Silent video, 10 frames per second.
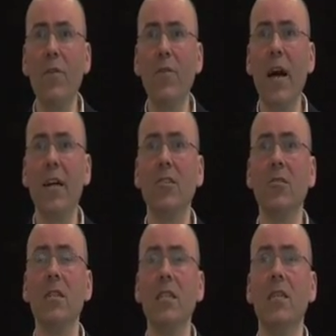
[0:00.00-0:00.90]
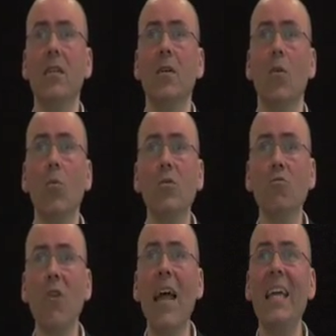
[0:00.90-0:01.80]
factory was
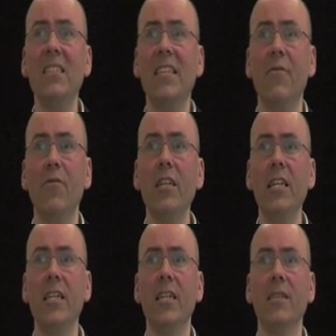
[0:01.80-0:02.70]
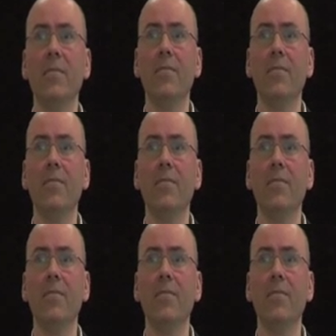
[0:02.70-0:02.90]
raised every year.